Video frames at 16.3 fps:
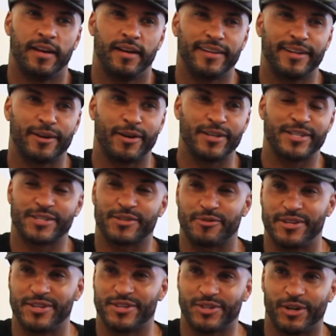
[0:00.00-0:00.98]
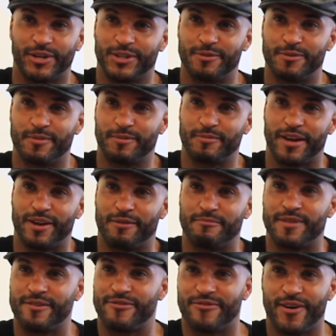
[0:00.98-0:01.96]
I screenshotted them on
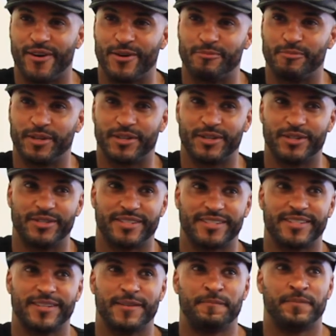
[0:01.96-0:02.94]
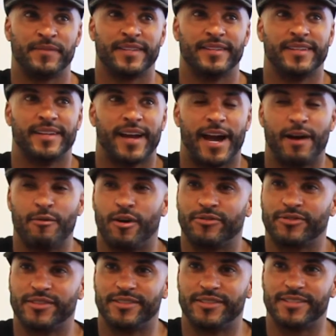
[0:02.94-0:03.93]
my phone, because how
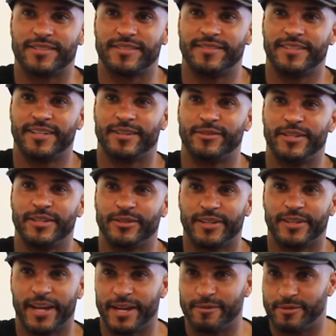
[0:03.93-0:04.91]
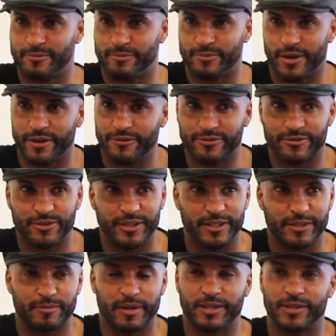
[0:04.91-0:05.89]
often does Neil Gaiman, Brian
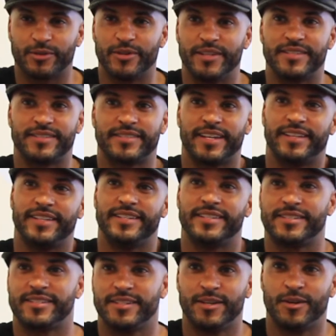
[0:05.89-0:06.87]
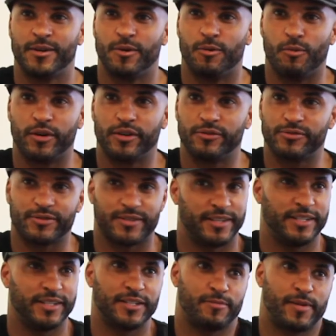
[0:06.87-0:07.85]
Fuller, Michael Green say these wonderful
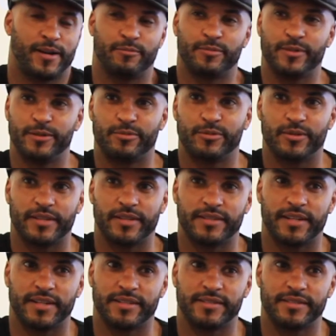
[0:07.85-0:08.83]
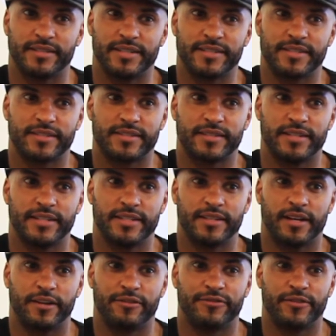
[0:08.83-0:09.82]
things about people, and
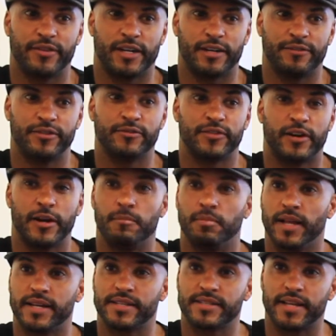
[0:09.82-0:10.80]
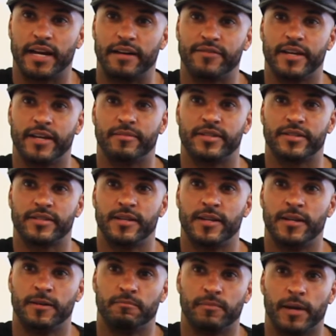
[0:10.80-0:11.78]
I feel very blessed to have them as
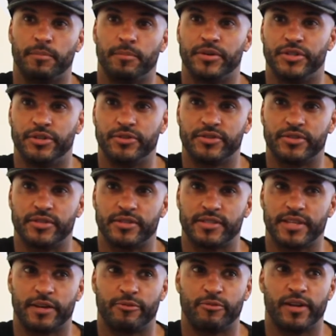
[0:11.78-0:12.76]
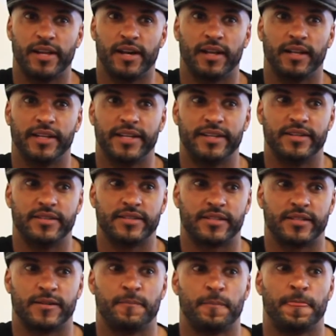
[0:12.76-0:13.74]
my producers. They really are leaders,
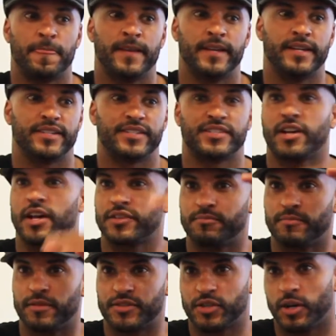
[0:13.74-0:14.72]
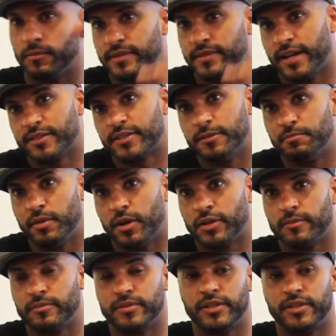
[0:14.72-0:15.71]
and it starts from the top down to the
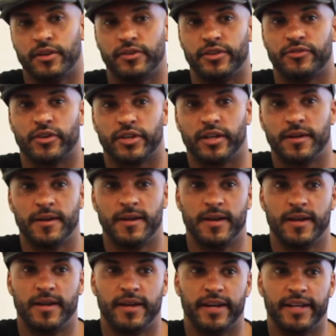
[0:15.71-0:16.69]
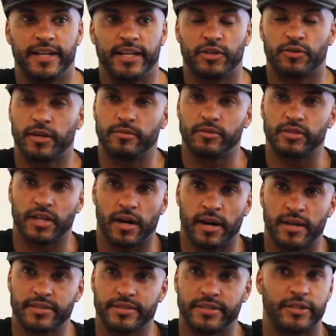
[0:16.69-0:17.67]
bottom. You've got an incredible
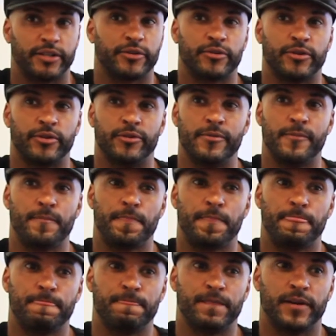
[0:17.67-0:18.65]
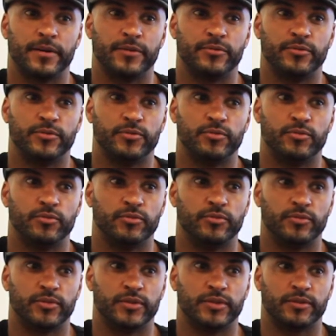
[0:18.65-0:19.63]
cast and crew that
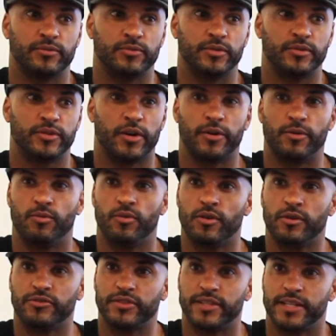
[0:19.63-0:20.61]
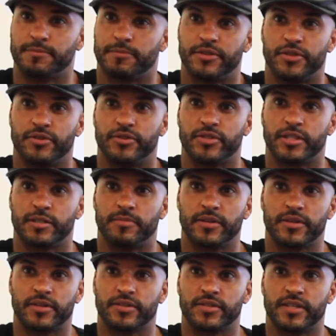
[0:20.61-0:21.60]
will go to war for these producers,
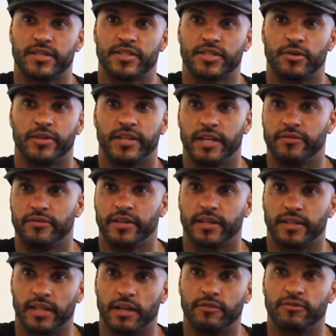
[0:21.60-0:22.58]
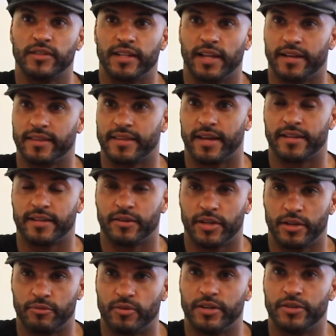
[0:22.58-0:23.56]
because they're so giving and lovely like that.
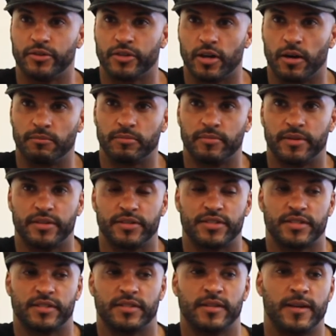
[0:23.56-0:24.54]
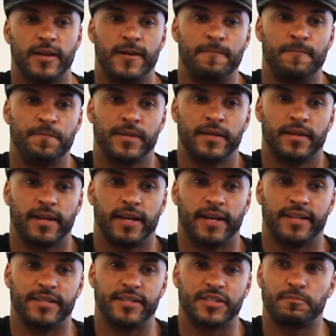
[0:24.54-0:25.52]
They really do compliment us and
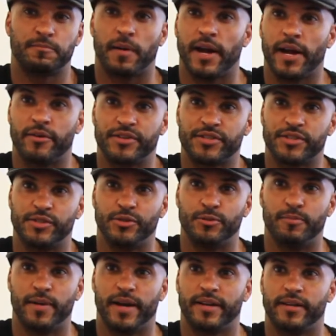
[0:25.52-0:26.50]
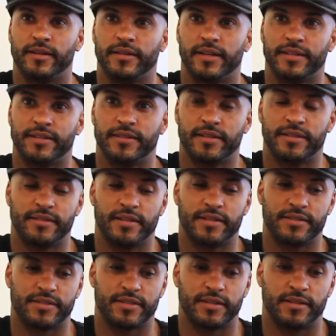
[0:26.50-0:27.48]
inspire us to do better,
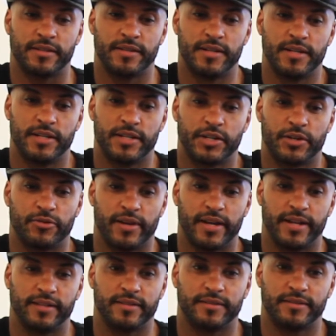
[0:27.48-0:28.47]
and to create